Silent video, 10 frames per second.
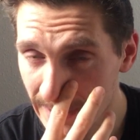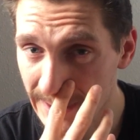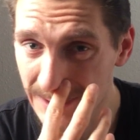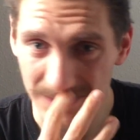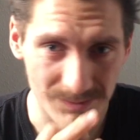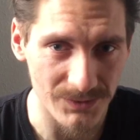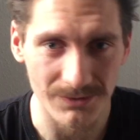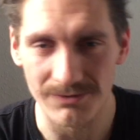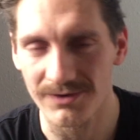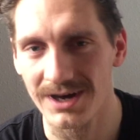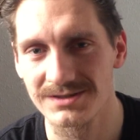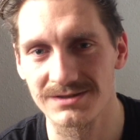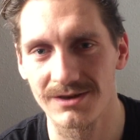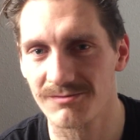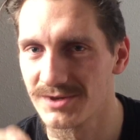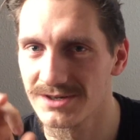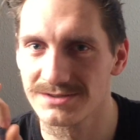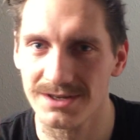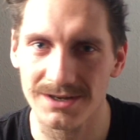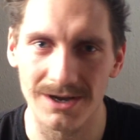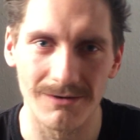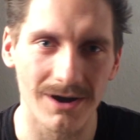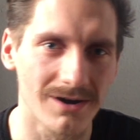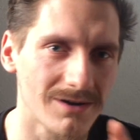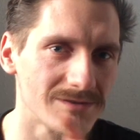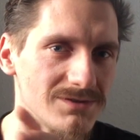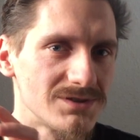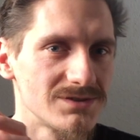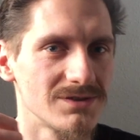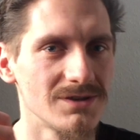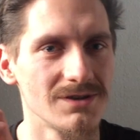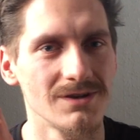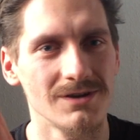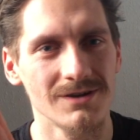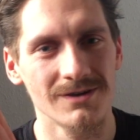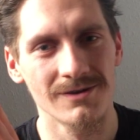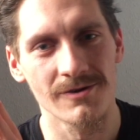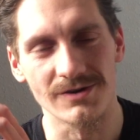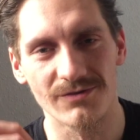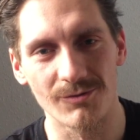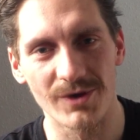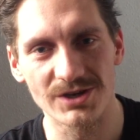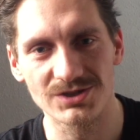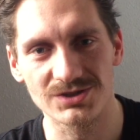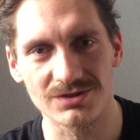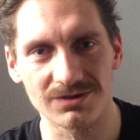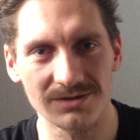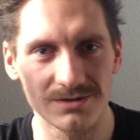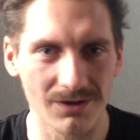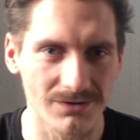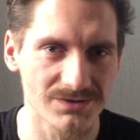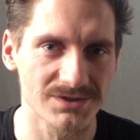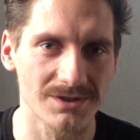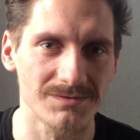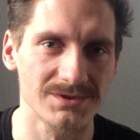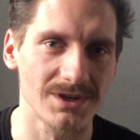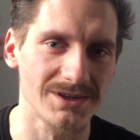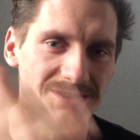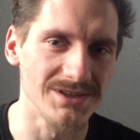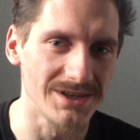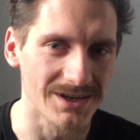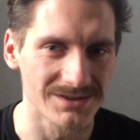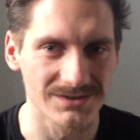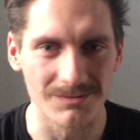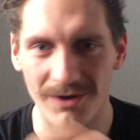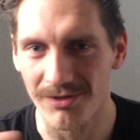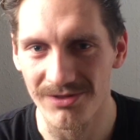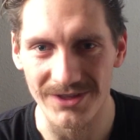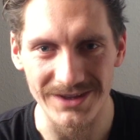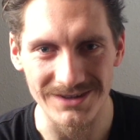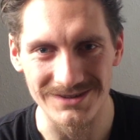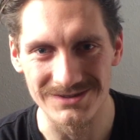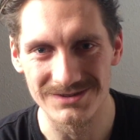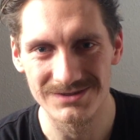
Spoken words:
I cannot move fast enough because I have all this information, concepts, ideas about things.